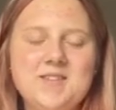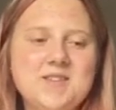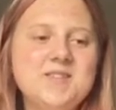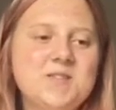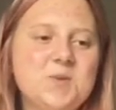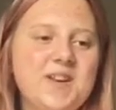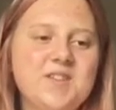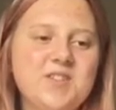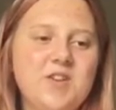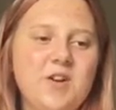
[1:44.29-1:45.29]
In
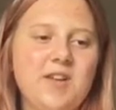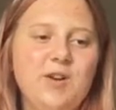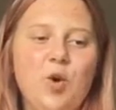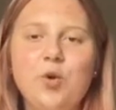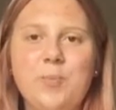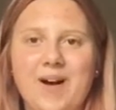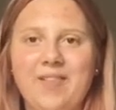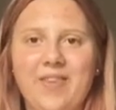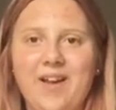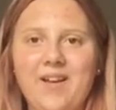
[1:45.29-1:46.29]
Swedish you call it a
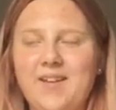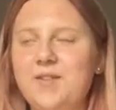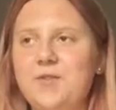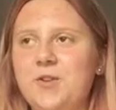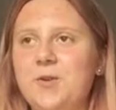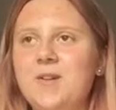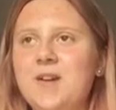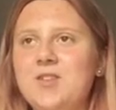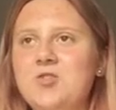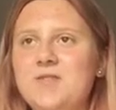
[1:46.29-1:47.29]
långpanna, and if you
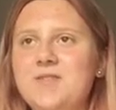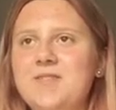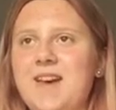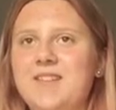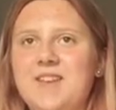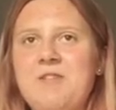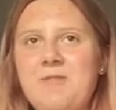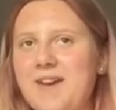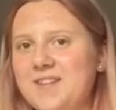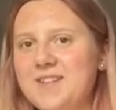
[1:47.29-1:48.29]

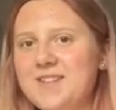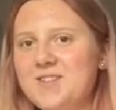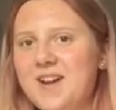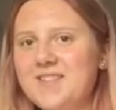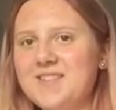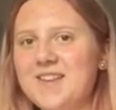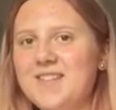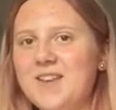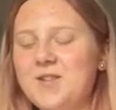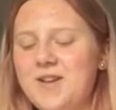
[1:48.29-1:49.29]
directly translate
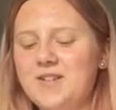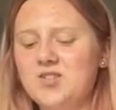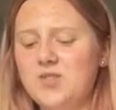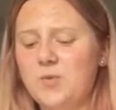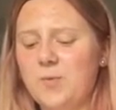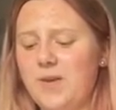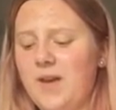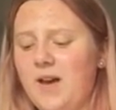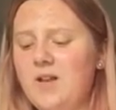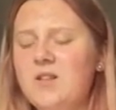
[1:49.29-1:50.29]
that in English, it will be
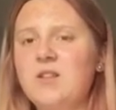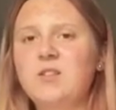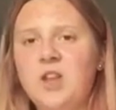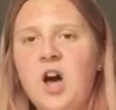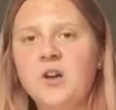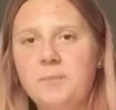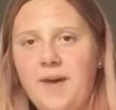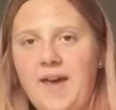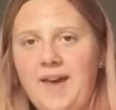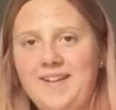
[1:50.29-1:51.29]
a long
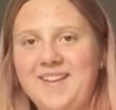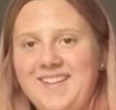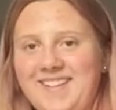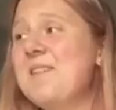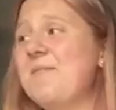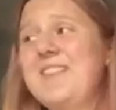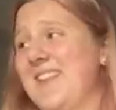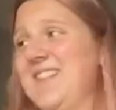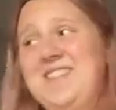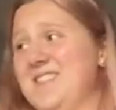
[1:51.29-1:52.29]
pan. But
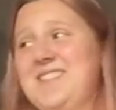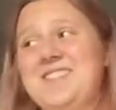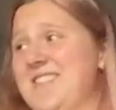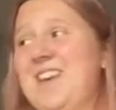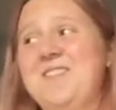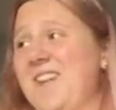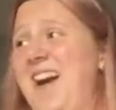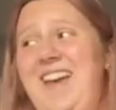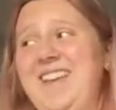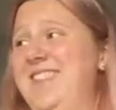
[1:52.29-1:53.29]
that doesn't sound right.